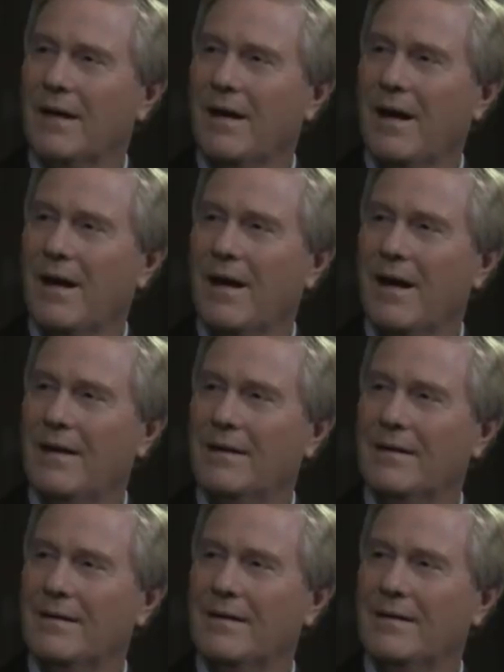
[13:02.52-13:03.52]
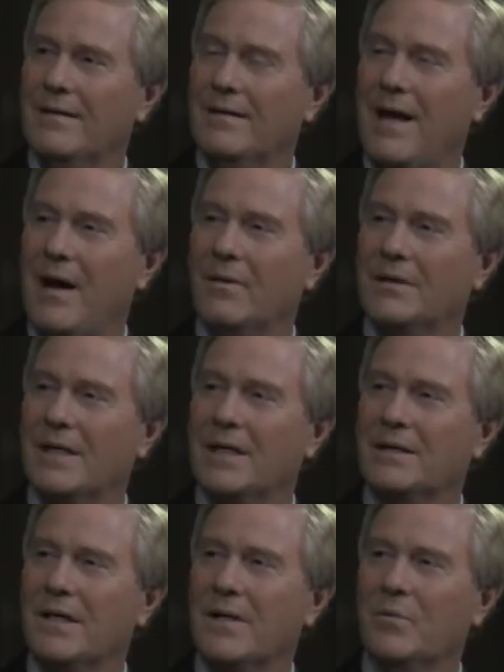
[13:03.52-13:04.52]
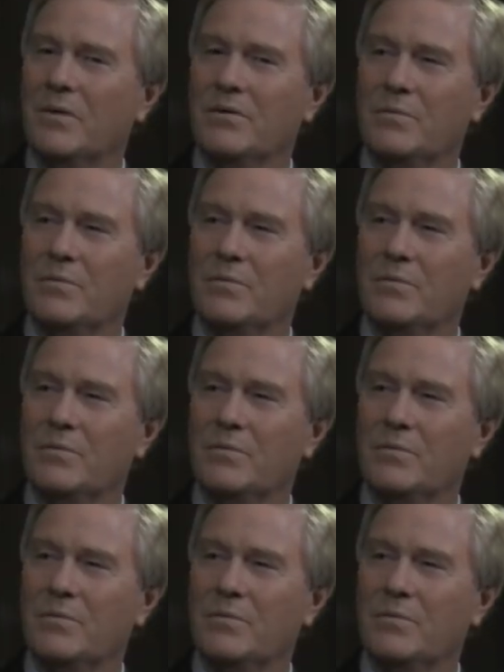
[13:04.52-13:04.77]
and that was at a time when